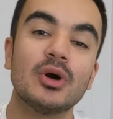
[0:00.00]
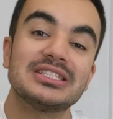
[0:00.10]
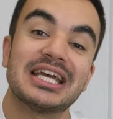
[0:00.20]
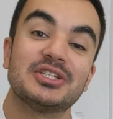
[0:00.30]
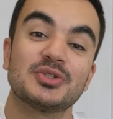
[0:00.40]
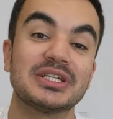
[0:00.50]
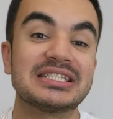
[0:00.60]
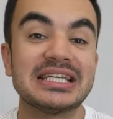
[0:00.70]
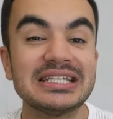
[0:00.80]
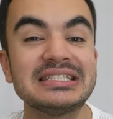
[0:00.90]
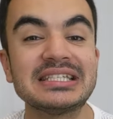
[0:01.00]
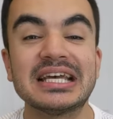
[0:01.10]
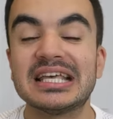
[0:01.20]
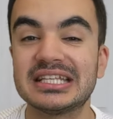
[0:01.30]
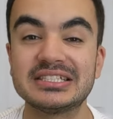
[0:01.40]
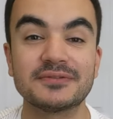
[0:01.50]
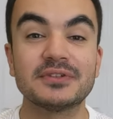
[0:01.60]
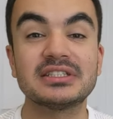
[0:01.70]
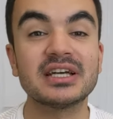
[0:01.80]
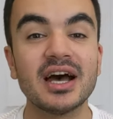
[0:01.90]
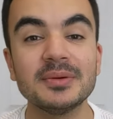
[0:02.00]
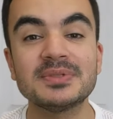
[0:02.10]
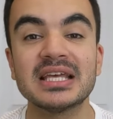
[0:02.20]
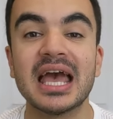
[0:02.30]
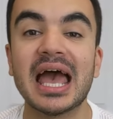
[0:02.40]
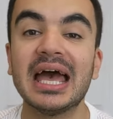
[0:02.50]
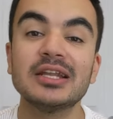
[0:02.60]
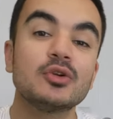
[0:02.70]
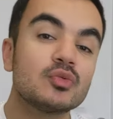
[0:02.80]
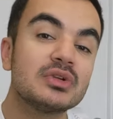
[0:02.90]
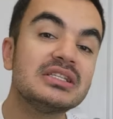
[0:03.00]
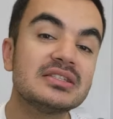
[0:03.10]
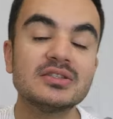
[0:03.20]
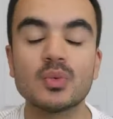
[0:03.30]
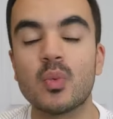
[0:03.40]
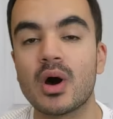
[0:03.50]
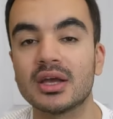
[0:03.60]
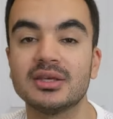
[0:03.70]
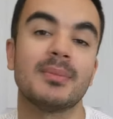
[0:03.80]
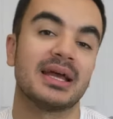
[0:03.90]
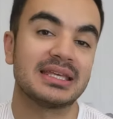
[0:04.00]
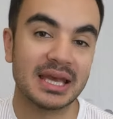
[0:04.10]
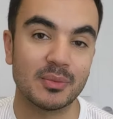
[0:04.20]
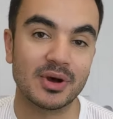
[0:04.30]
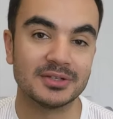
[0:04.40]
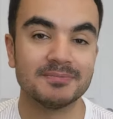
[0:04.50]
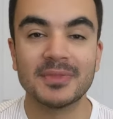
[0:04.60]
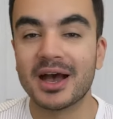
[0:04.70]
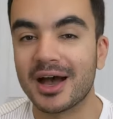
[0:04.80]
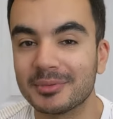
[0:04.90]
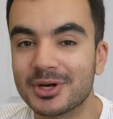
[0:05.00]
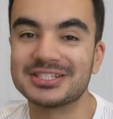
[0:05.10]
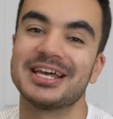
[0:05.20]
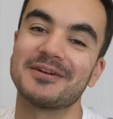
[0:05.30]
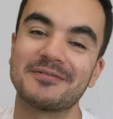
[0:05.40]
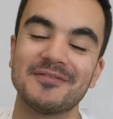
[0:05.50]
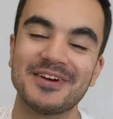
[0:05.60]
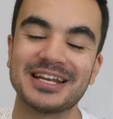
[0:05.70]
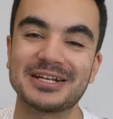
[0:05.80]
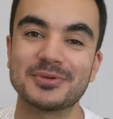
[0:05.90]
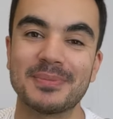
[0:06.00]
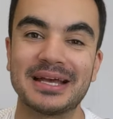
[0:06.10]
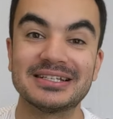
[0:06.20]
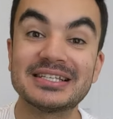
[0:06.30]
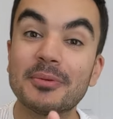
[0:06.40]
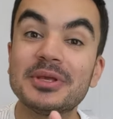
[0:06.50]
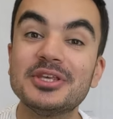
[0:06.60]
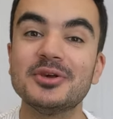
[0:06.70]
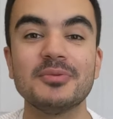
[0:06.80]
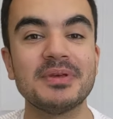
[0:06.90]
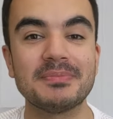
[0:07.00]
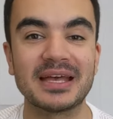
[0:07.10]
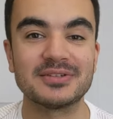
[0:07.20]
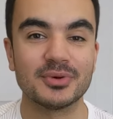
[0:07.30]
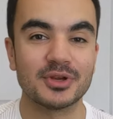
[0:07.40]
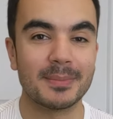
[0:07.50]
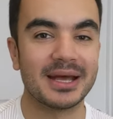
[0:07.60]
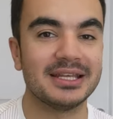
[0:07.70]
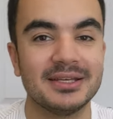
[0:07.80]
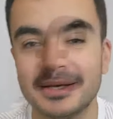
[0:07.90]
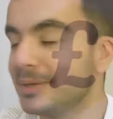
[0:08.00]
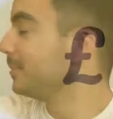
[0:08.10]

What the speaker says: what a trust is, the different types, and reasons why you might get one. I'm Kozan from Financial Madness, helping you be better with your money.